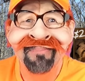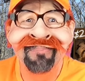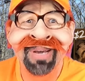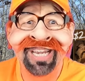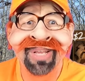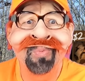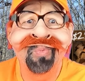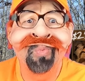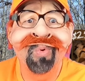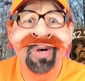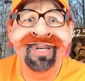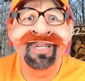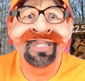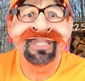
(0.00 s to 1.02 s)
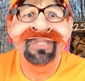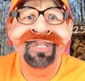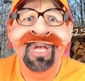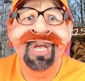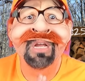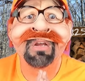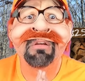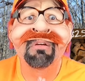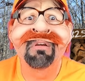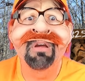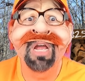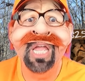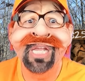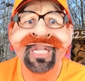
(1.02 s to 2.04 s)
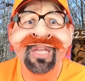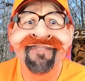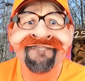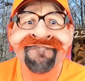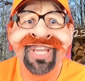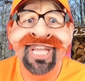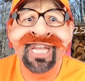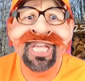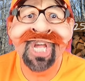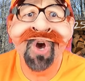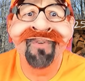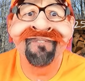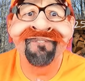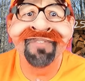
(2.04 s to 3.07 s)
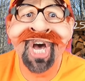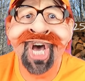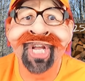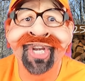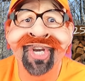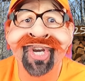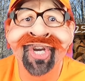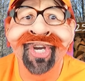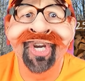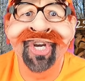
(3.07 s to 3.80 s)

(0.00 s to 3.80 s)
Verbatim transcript: but it was great video fodder.